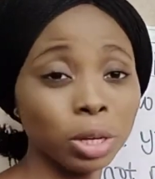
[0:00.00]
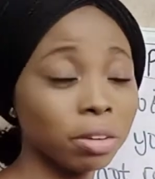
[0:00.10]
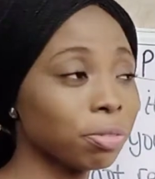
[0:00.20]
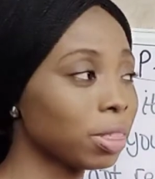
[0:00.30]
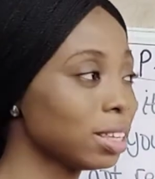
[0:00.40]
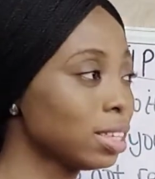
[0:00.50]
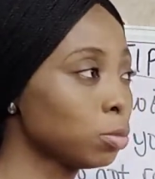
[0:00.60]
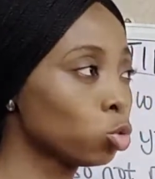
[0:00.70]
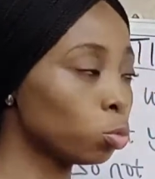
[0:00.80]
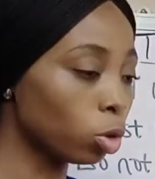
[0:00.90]
if they seem
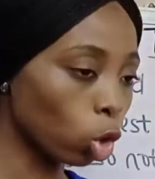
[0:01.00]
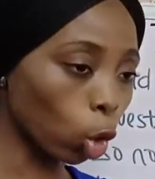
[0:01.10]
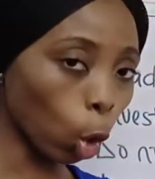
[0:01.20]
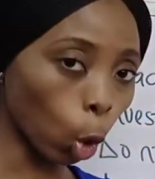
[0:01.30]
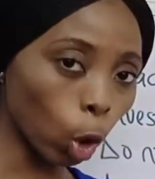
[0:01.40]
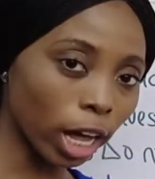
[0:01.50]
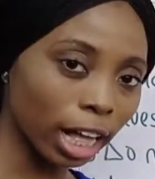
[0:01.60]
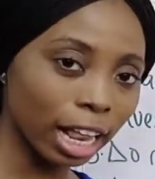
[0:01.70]
to be long,